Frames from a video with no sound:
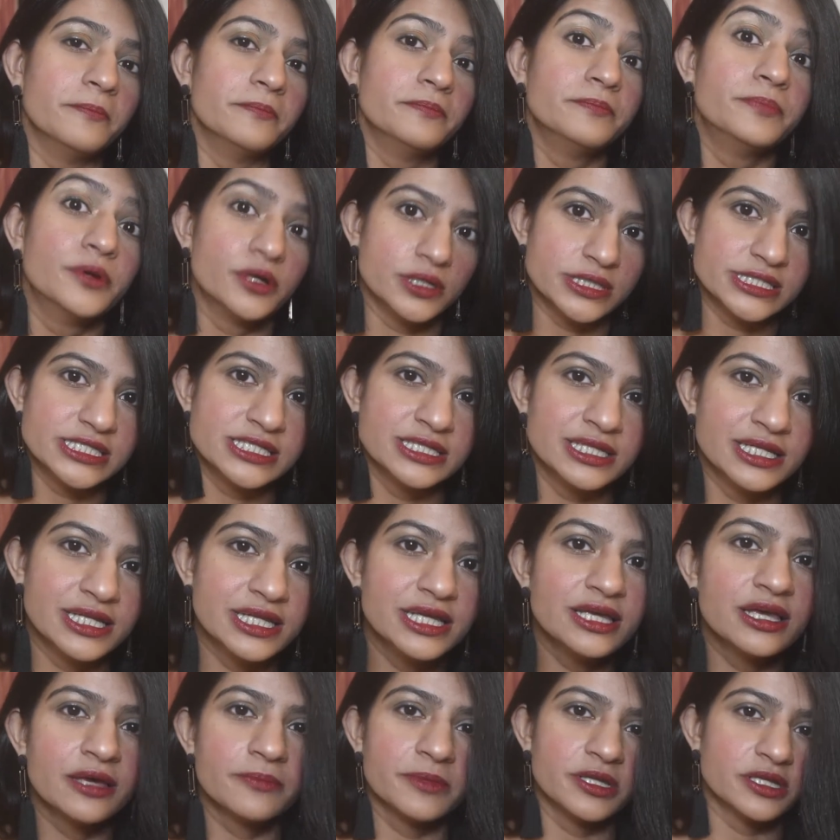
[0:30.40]

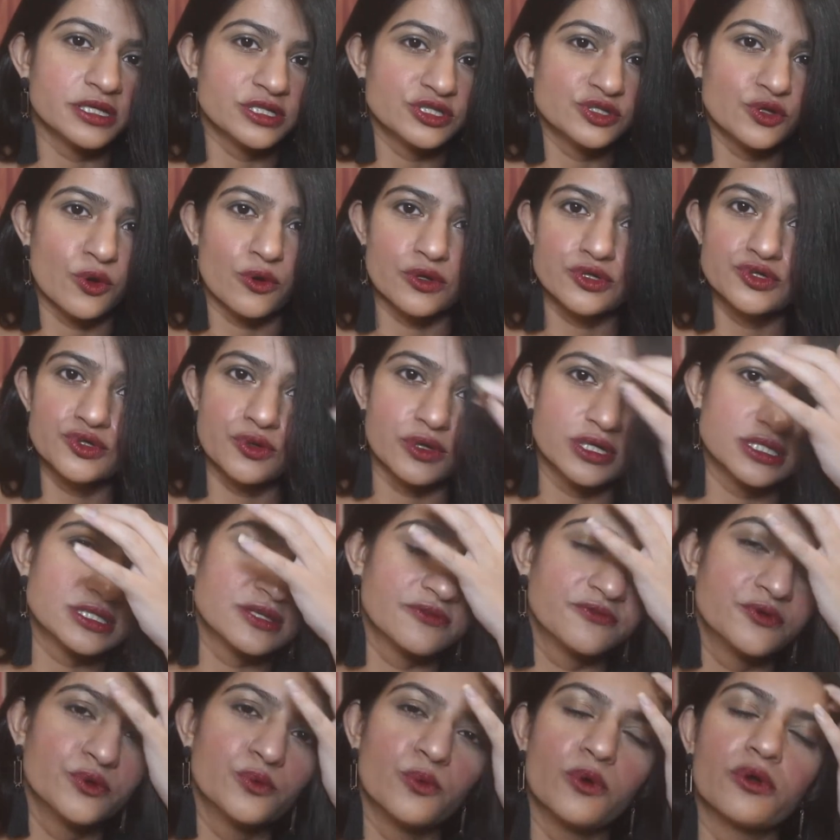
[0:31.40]
Personally, it's your choice
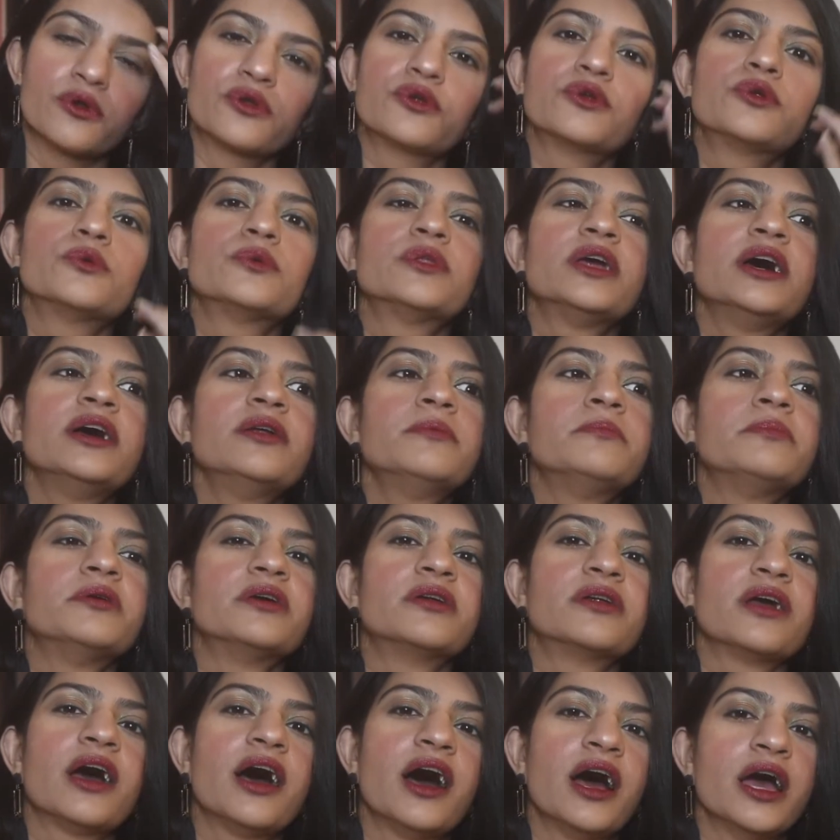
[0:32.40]
if you want to do that,
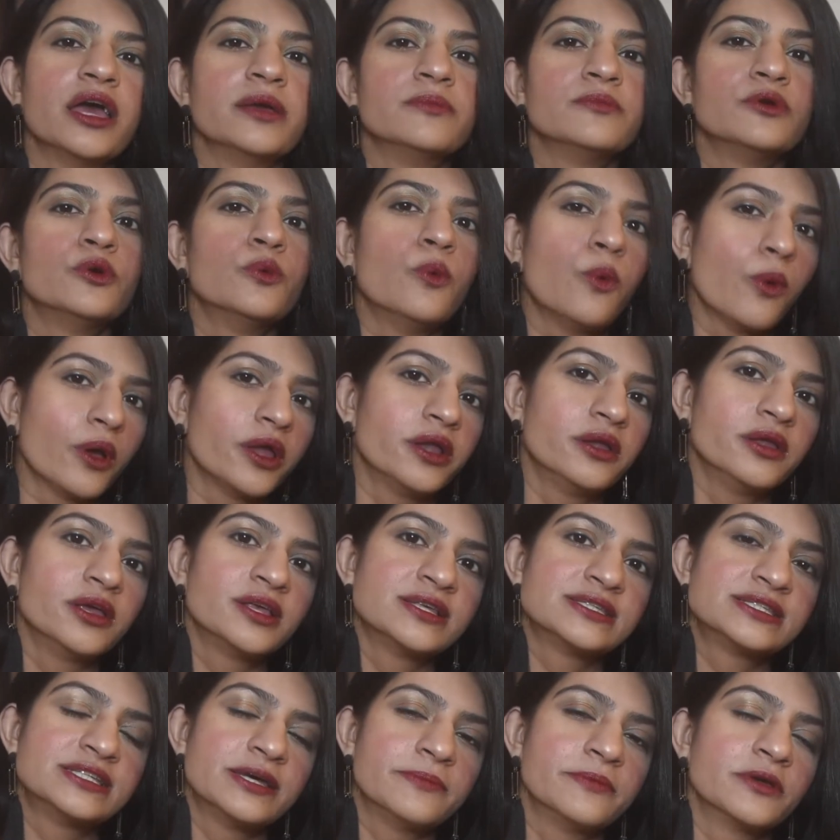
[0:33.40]
but I'm
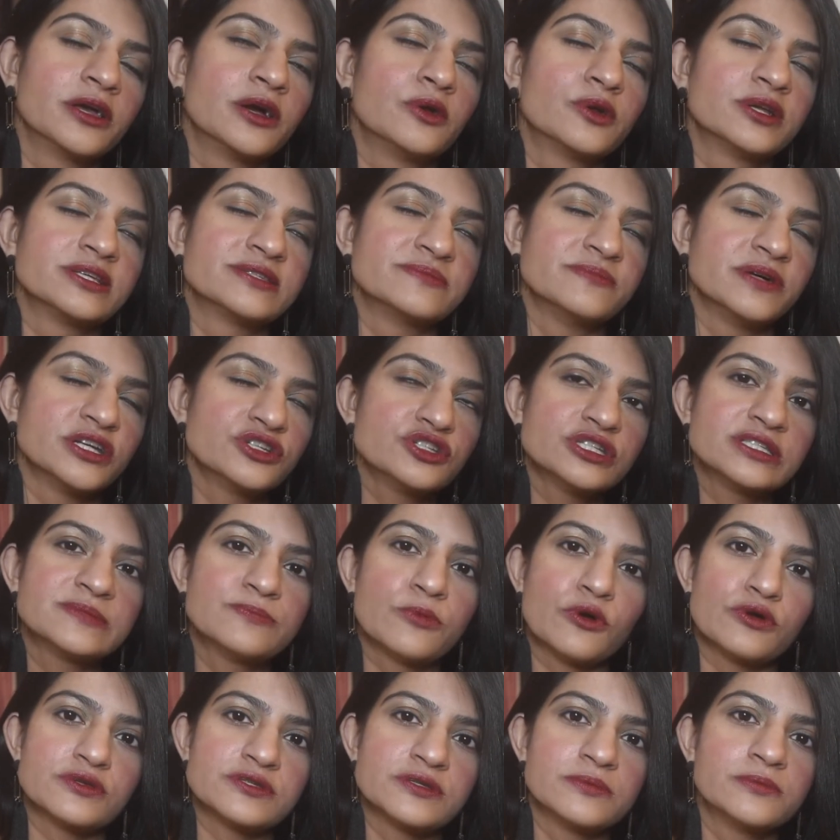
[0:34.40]
avoiding stepping out as much as
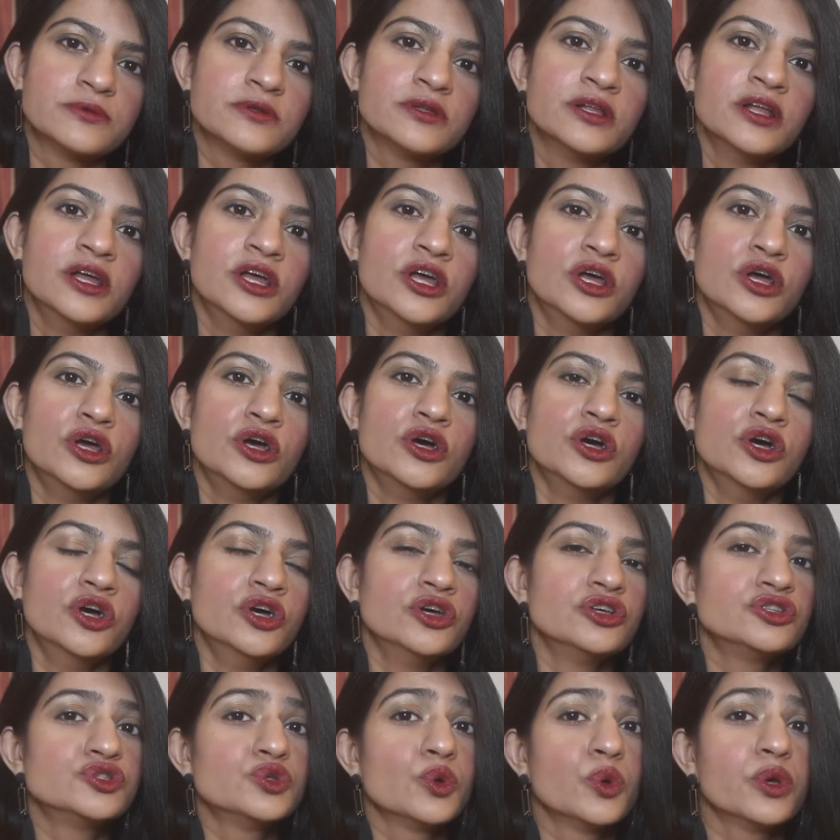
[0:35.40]
possible.
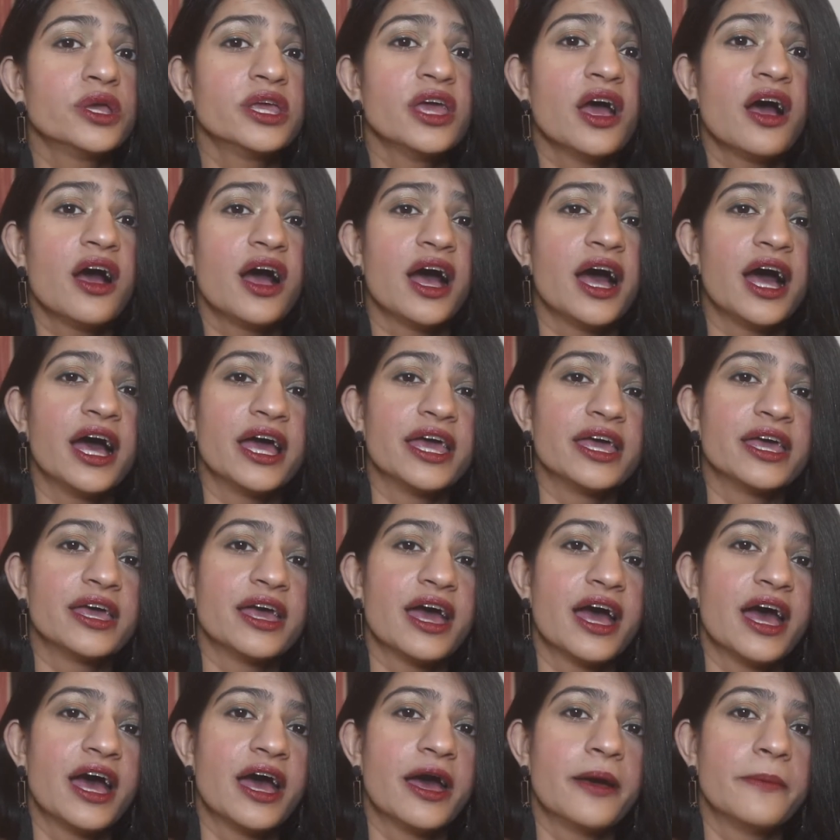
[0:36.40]
So yeah, I
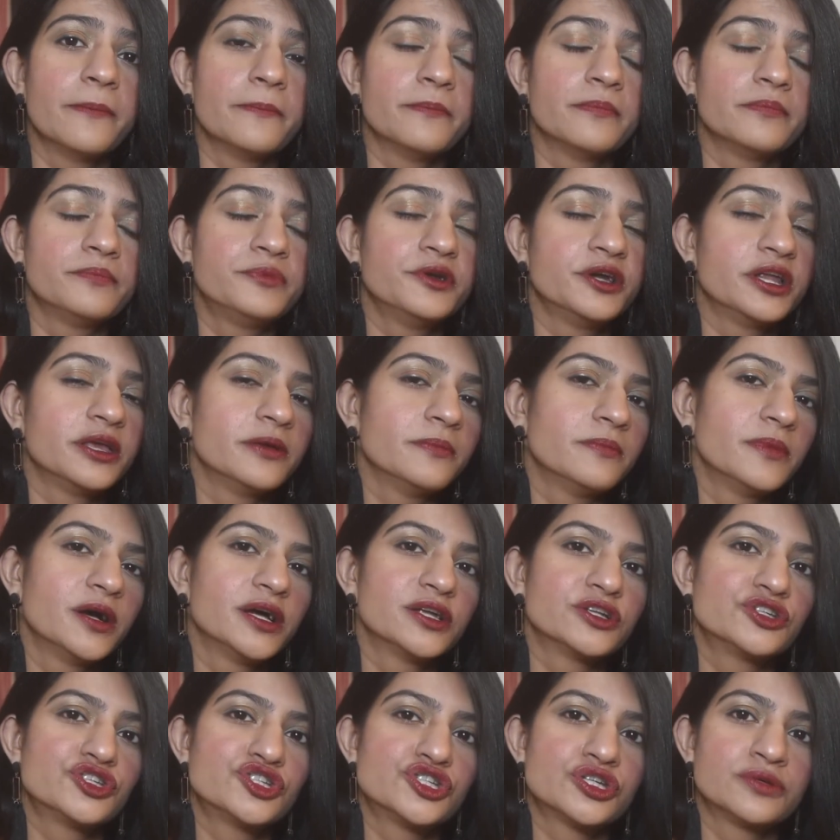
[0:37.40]
am pretty
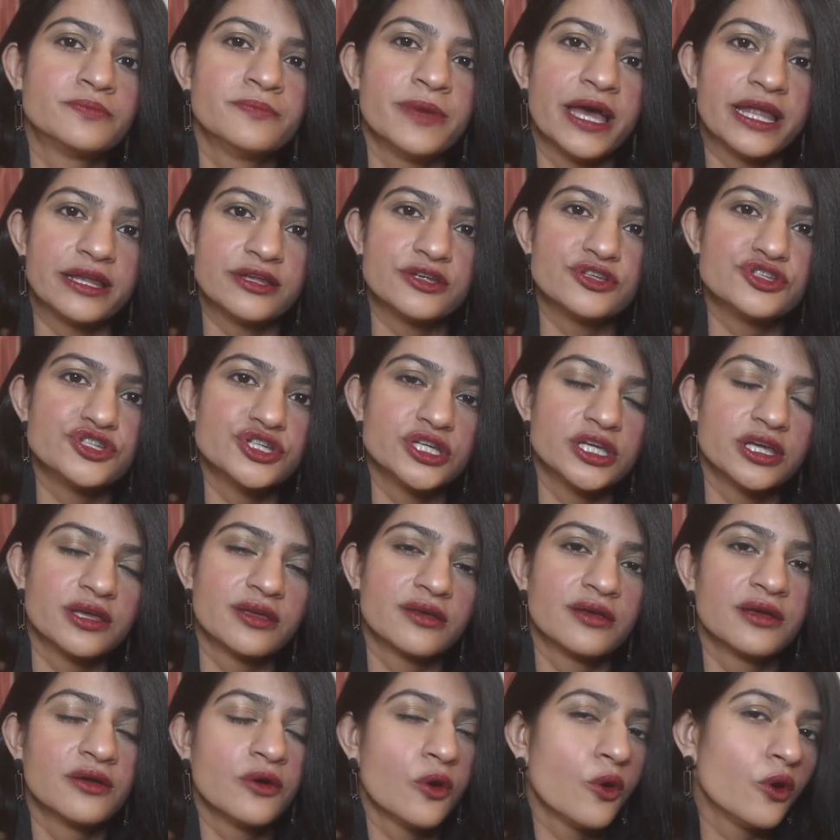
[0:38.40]
much managing
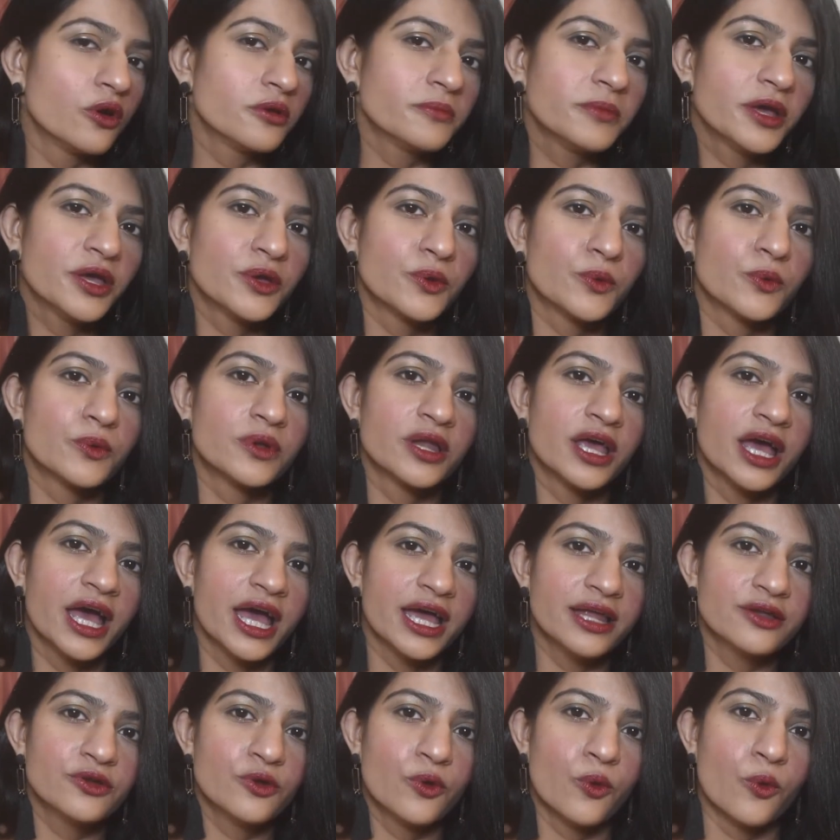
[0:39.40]
on my own
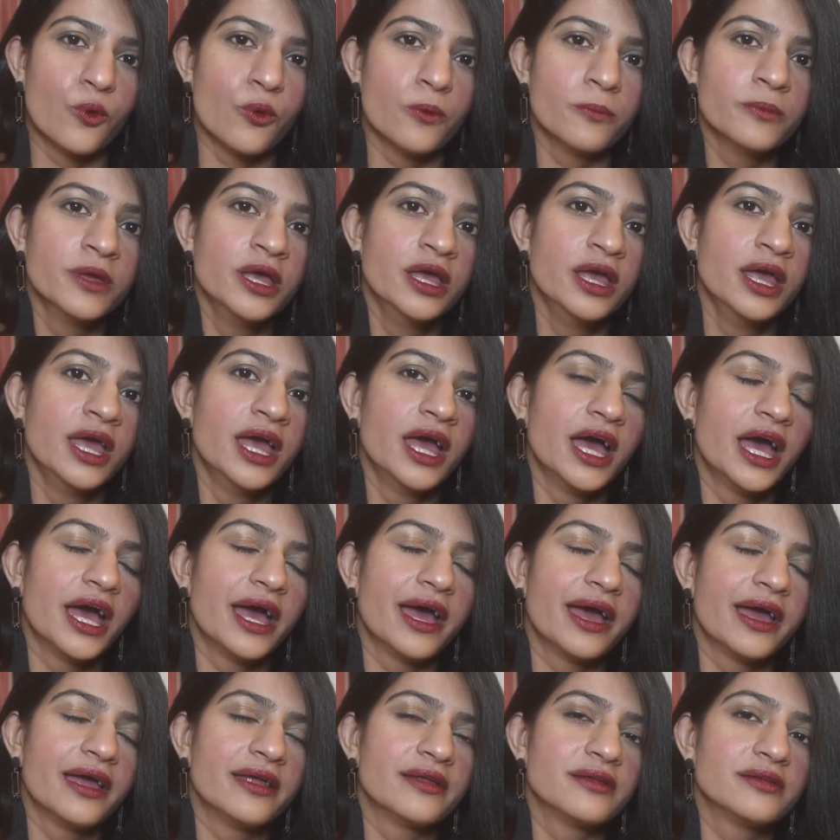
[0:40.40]
at home,
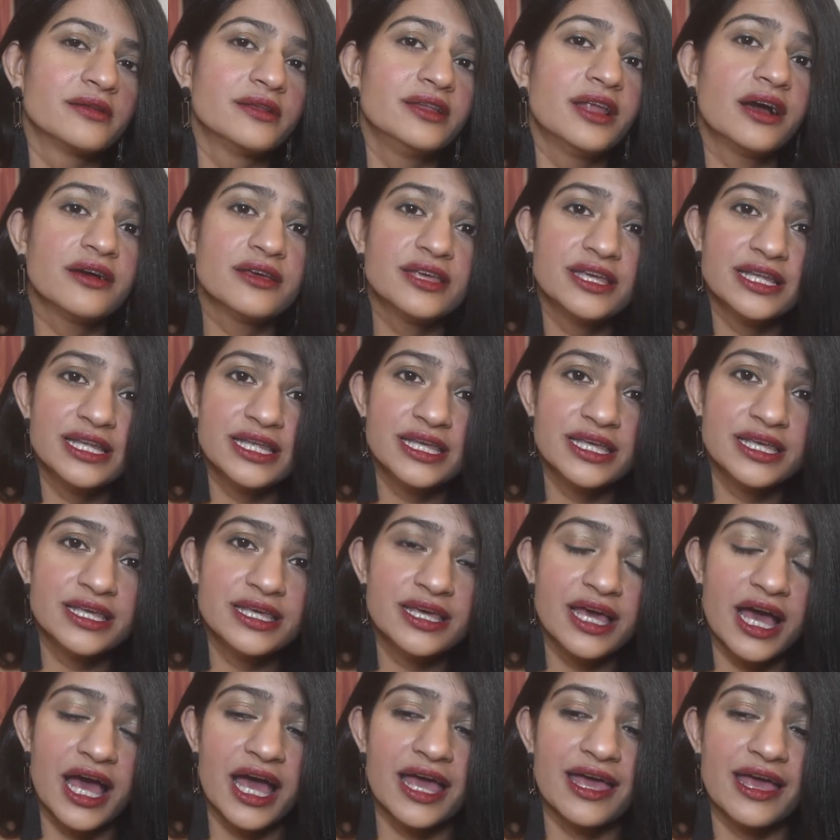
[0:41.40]
and
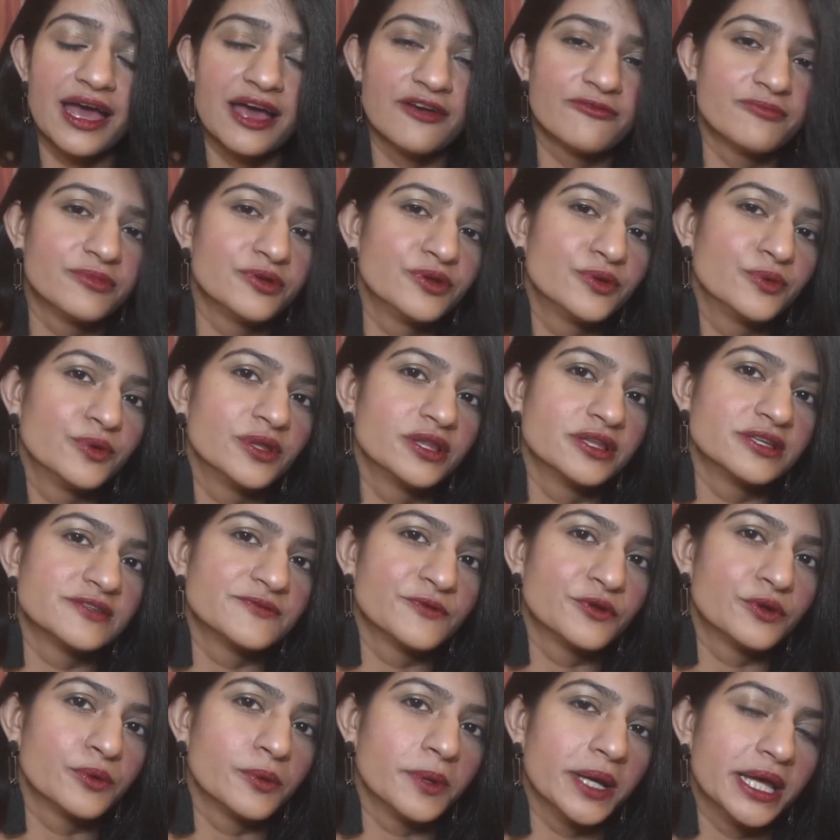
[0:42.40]
luckily I have been doing this
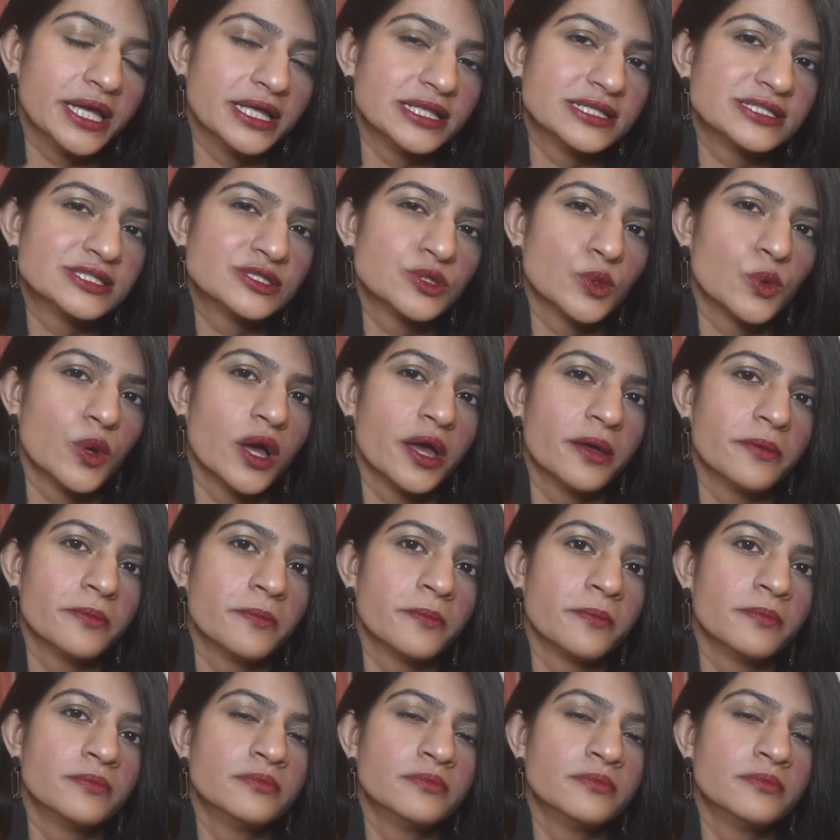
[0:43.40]
for a while, so I'm